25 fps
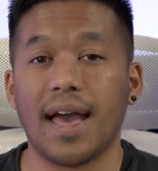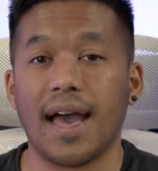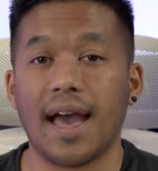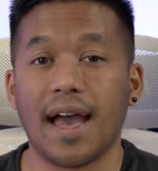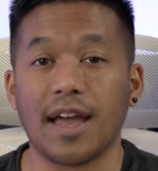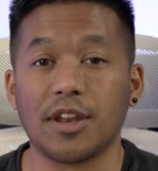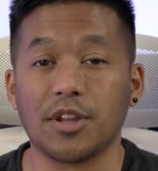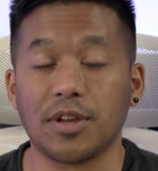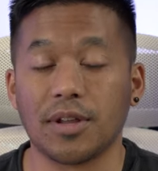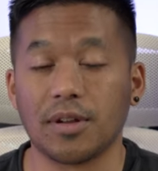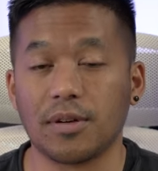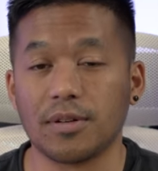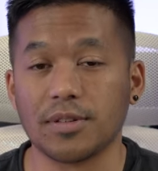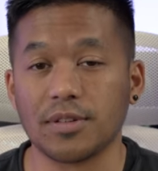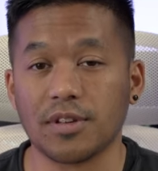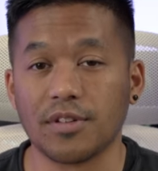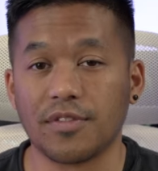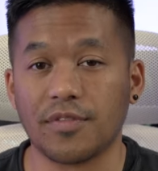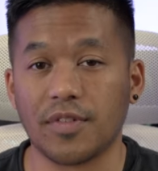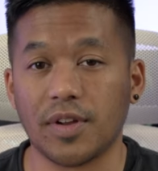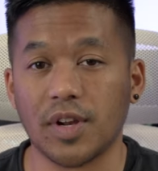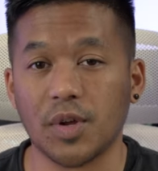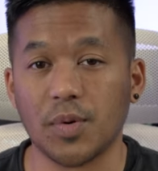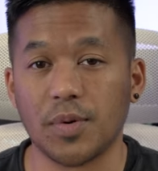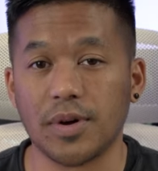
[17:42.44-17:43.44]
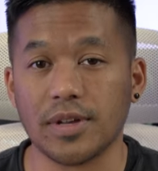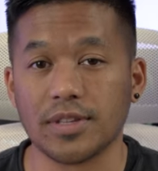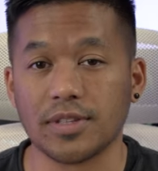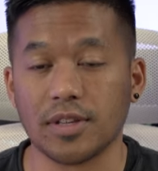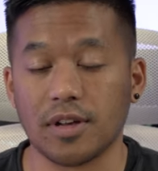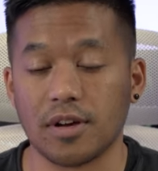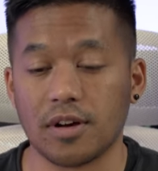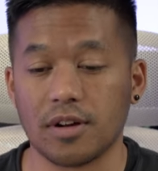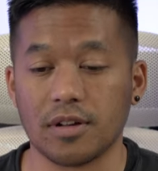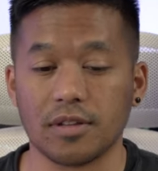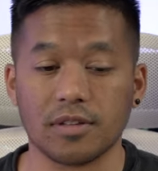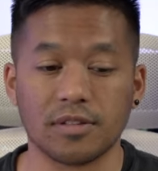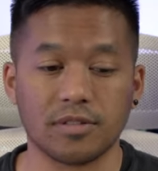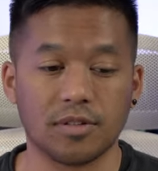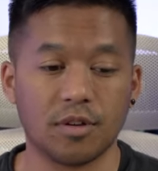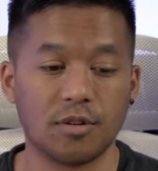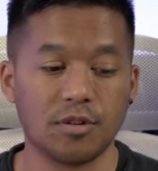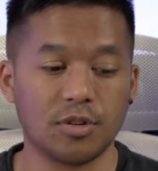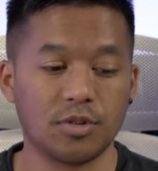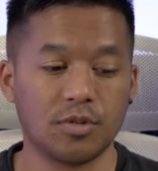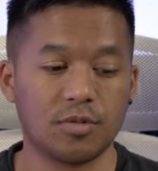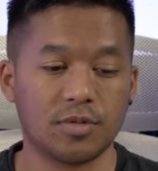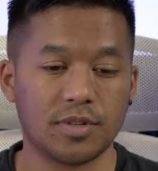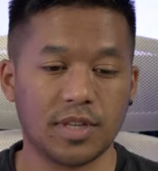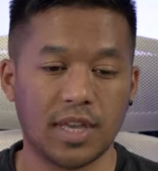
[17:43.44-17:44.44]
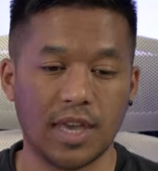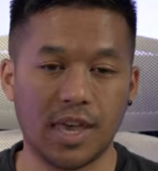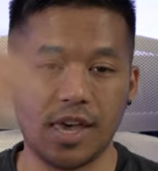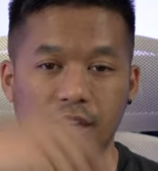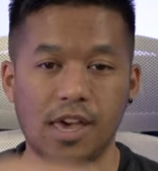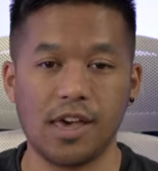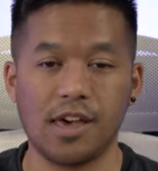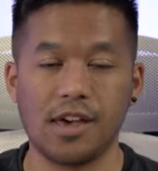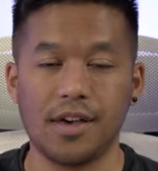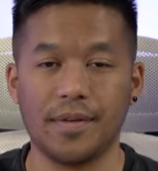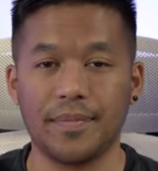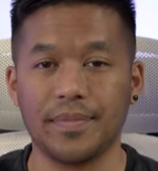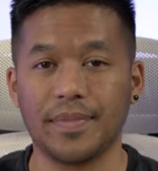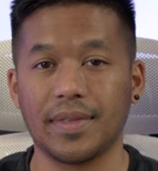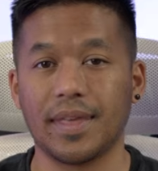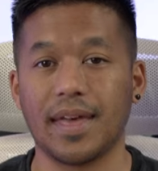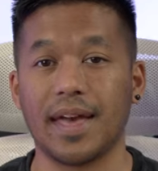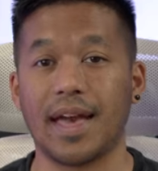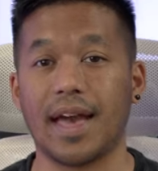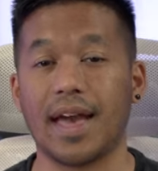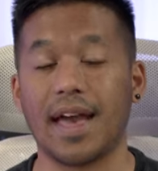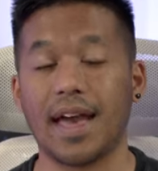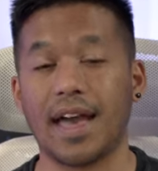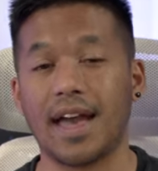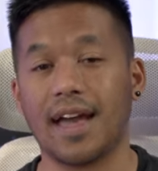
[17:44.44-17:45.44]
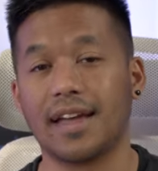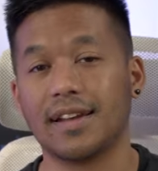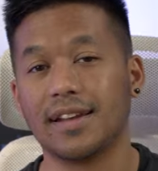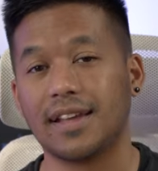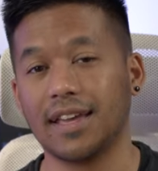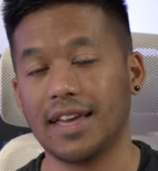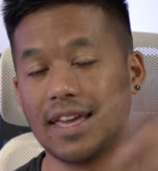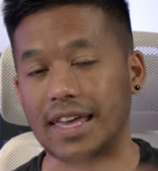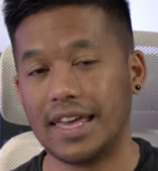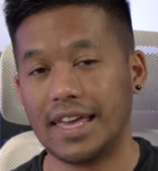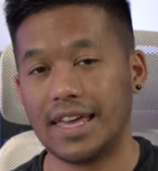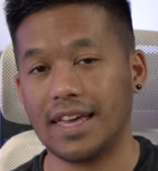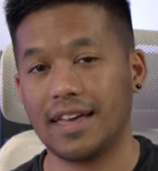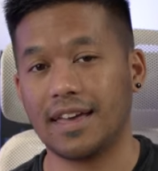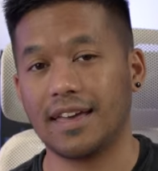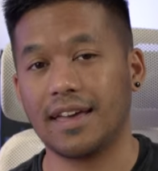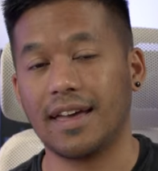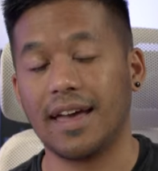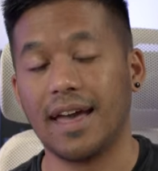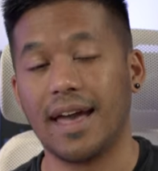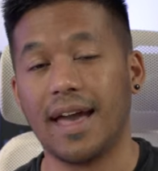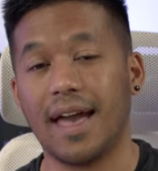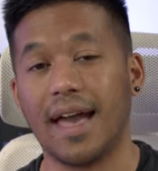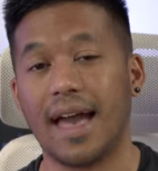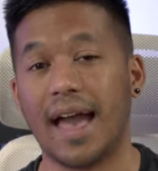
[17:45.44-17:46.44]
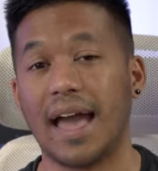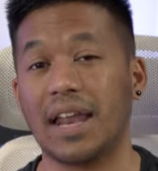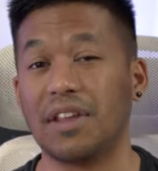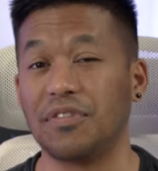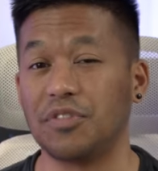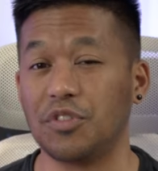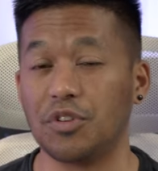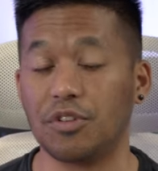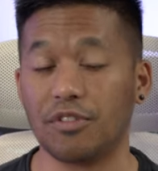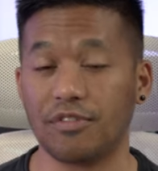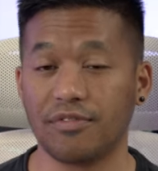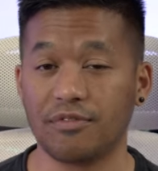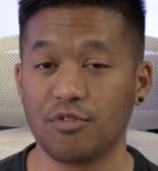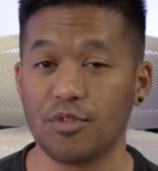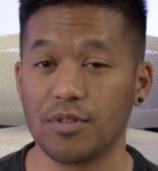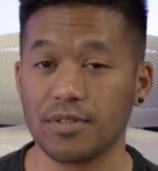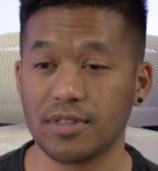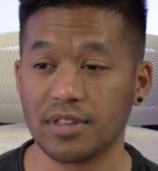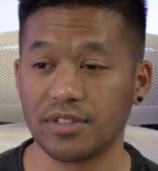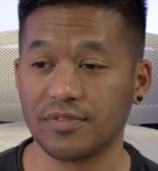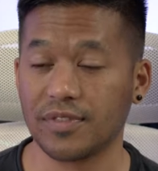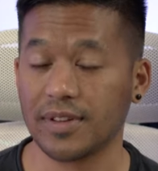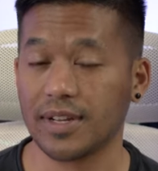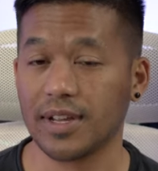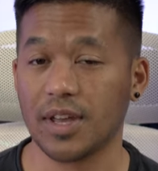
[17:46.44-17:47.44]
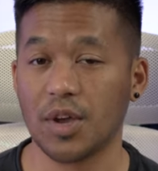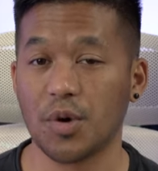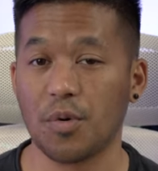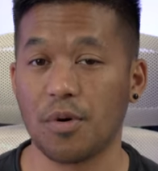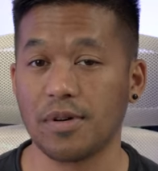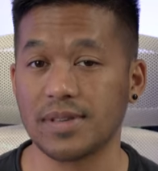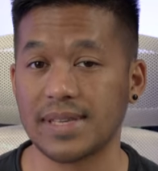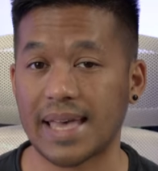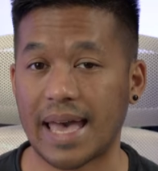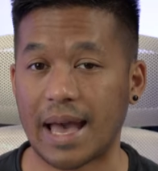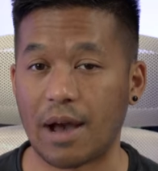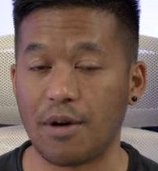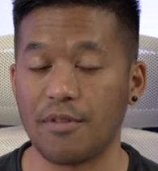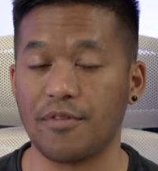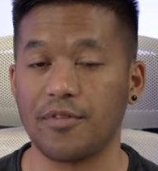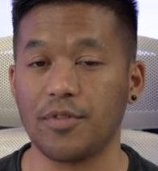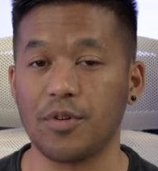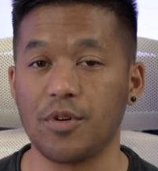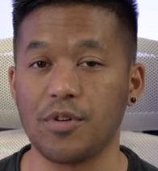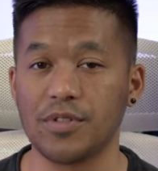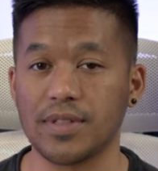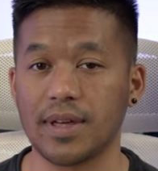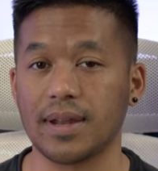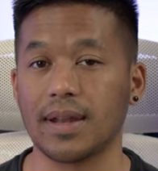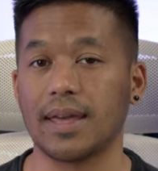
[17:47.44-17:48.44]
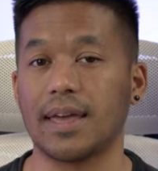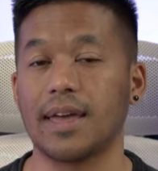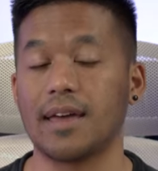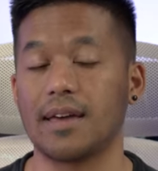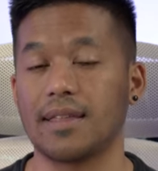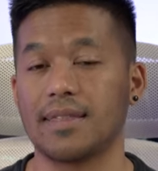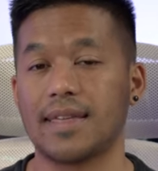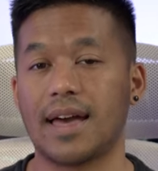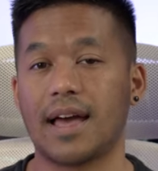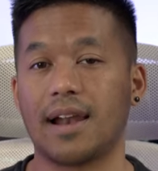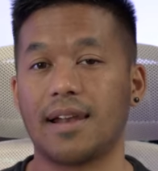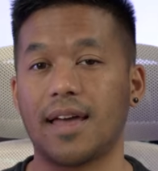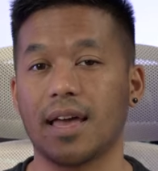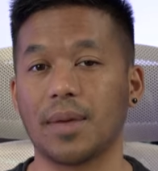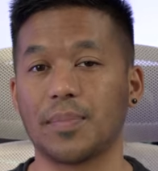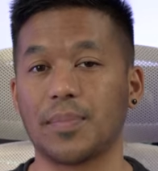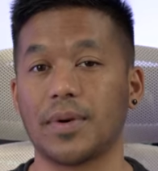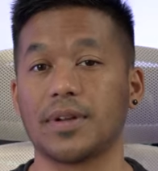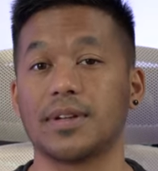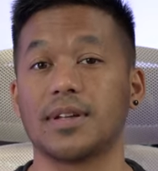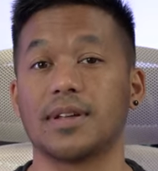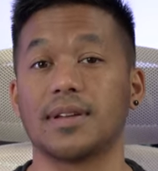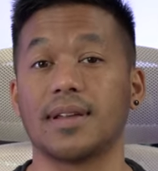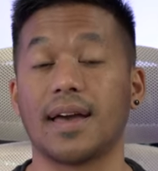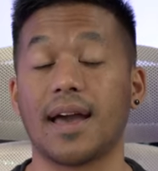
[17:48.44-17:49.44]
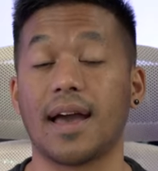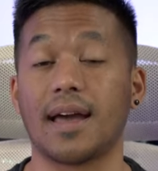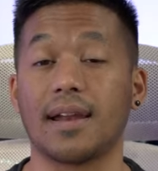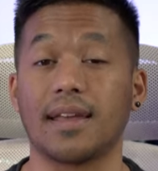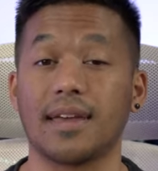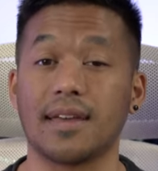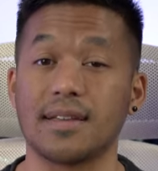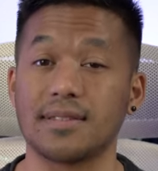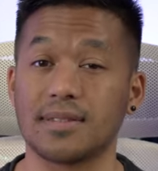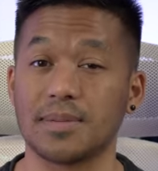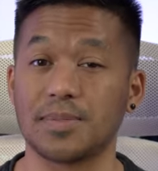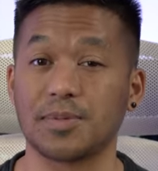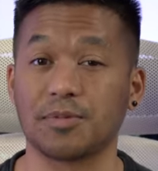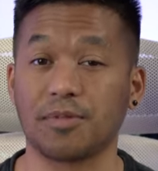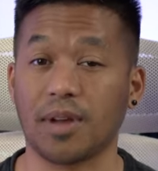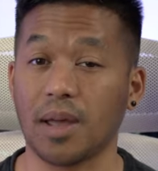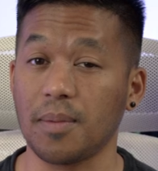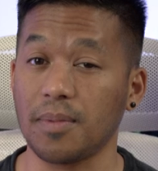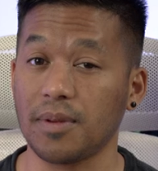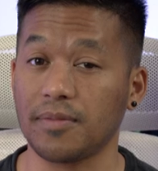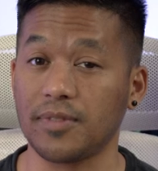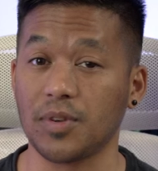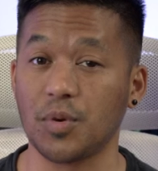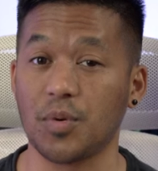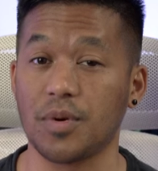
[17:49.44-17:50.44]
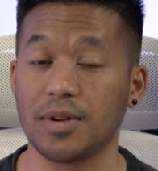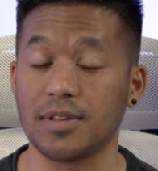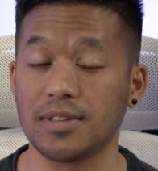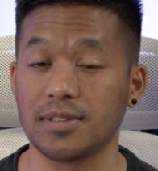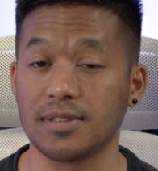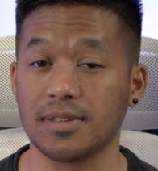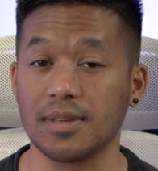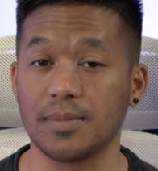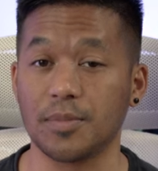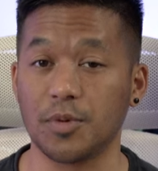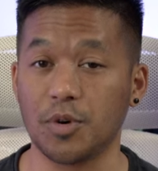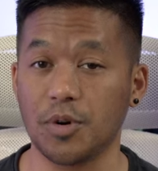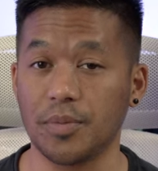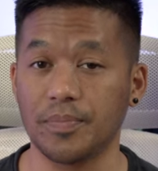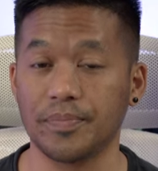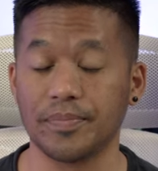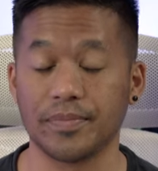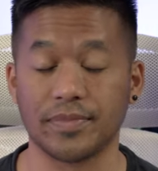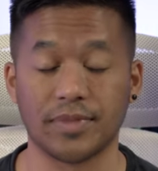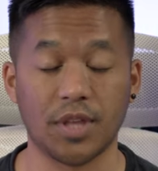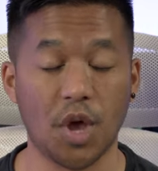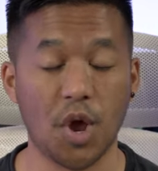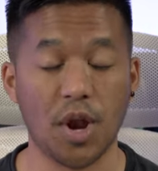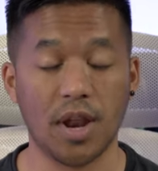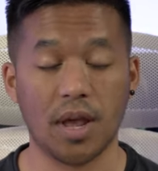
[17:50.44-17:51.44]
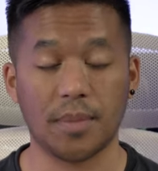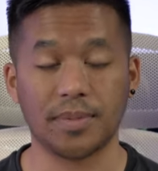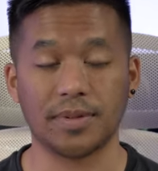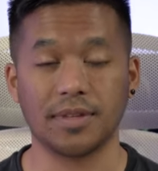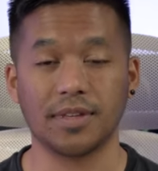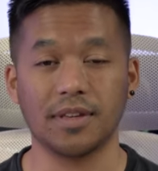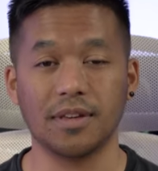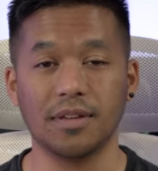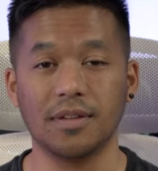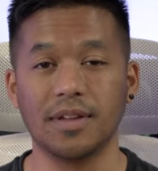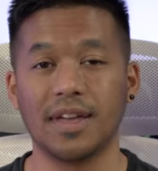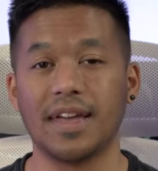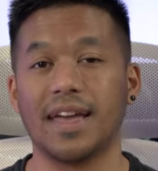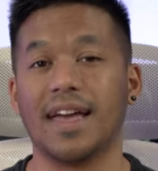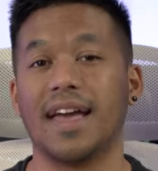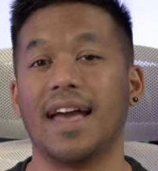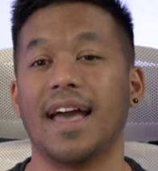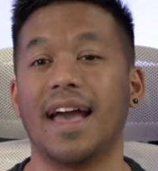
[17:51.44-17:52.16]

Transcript: And you can also follow us on socials here and here. And if you thought this video was helpful, then hit that like button and hit subscribe if you want to see more. Totally up to you.